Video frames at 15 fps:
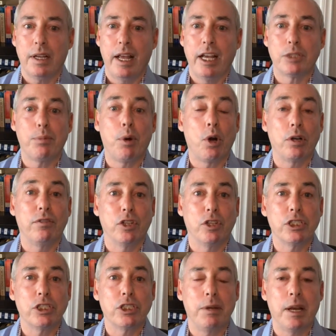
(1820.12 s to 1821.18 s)
as part of
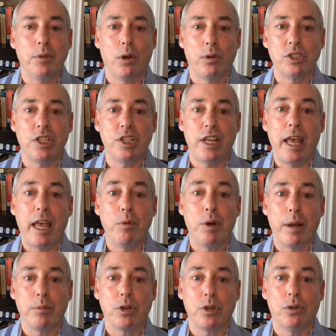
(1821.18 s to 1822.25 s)
what's become known as the
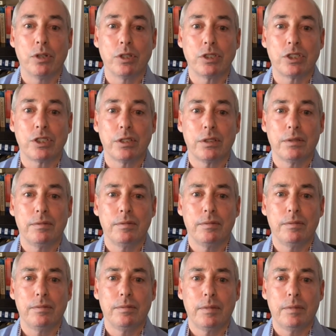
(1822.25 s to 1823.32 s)
Abraham Accords.
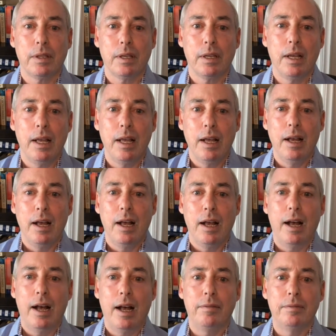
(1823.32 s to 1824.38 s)

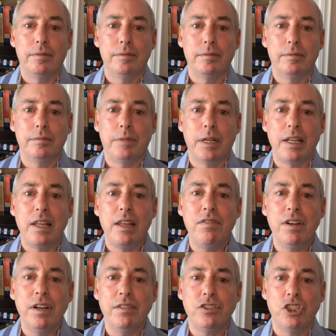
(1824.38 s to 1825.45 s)
But
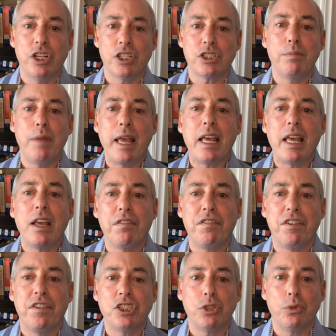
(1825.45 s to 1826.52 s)
even if just making
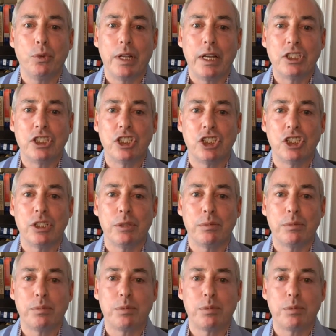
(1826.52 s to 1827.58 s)
official
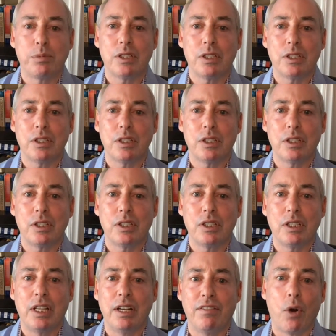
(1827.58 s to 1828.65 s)
relationships
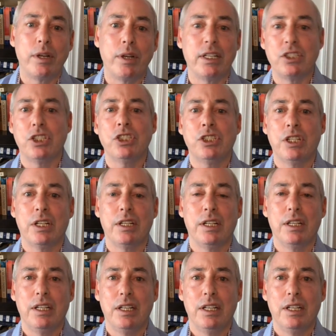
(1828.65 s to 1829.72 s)
that have already
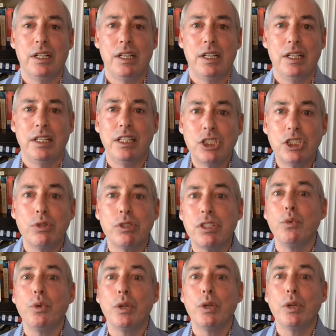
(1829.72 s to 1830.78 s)
existed, this was
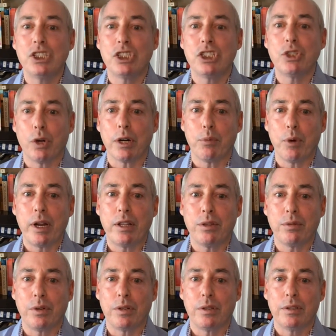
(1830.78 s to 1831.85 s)
a really historic
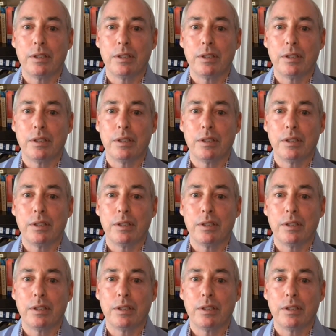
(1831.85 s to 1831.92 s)
breakthrough.